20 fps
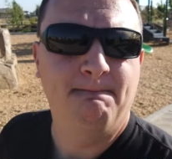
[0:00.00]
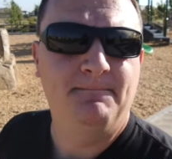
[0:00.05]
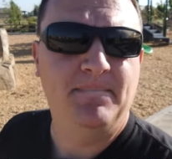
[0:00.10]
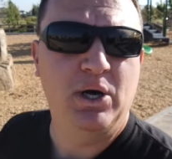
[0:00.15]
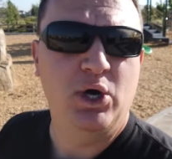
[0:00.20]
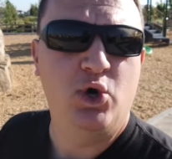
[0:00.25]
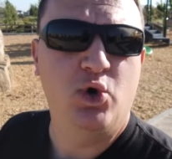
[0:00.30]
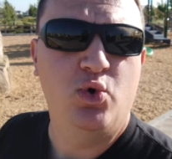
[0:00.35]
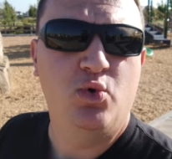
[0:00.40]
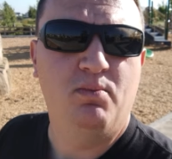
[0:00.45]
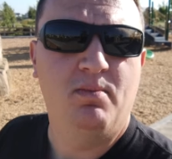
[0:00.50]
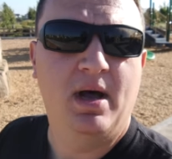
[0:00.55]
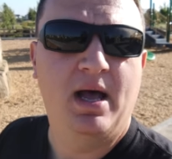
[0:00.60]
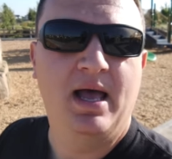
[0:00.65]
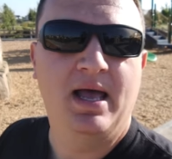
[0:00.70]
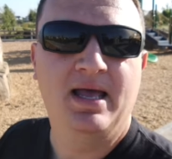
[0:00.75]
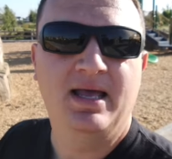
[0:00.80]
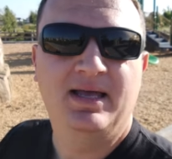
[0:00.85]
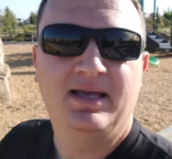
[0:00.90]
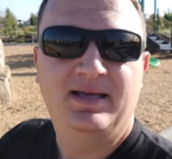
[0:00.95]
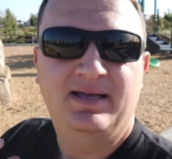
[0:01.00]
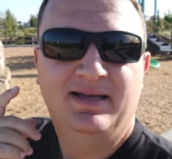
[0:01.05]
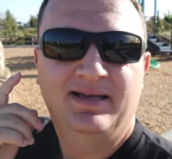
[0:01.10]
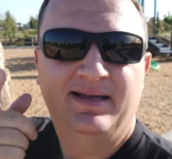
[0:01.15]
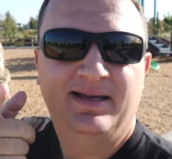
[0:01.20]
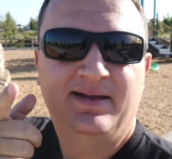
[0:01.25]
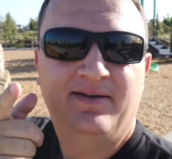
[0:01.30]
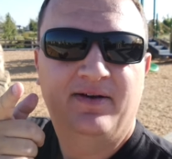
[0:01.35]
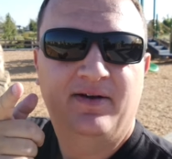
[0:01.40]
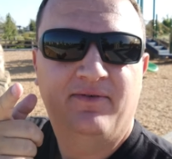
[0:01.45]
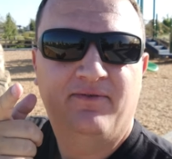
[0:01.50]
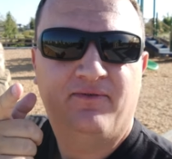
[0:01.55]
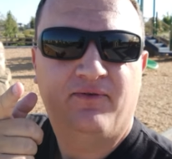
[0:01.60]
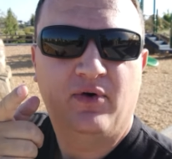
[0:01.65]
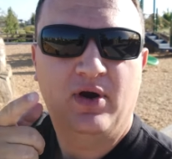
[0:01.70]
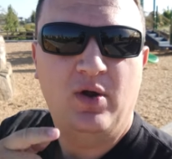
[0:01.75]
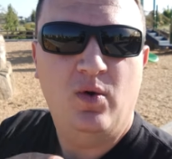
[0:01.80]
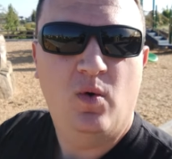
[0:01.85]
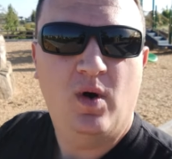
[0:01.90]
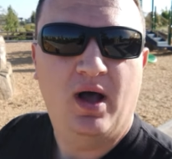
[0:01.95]
Boom,
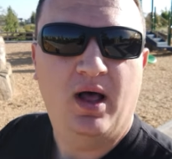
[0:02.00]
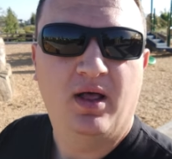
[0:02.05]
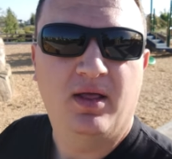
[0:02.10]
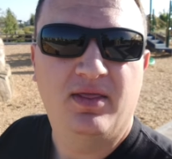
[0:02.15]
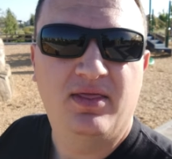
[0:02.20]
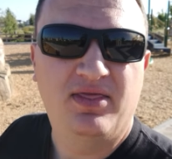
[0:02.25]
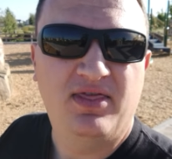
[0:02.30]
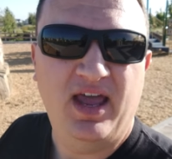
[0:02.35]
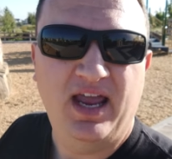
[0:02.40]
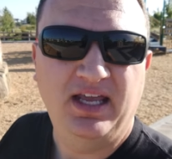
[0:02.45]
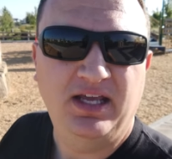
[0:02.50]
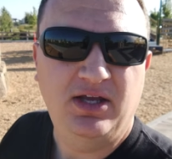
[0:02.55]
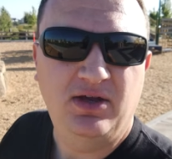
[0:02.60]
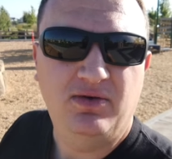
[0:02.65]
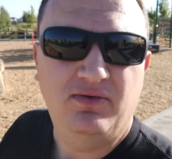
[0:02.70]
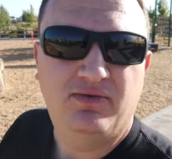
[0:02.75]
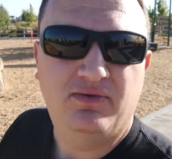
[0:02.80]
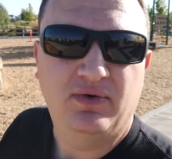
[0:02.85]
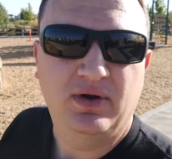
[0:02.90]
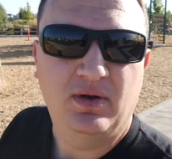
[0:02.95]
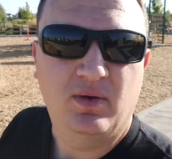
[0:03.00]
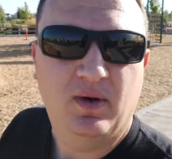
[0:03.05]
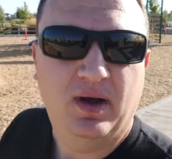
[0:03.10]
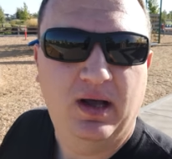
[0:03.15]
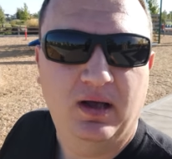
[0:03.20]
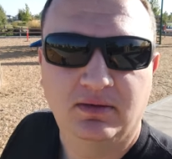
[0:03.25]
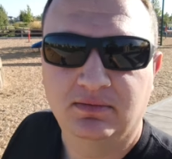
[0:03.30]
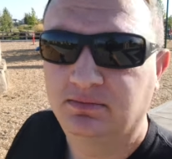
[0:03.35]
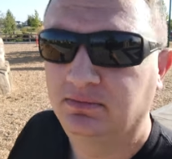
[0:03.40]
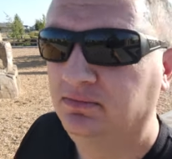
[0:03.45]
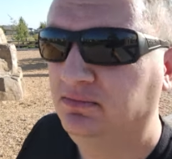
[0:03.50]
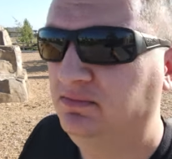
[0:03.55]
Freewell. Thank you, Freewell.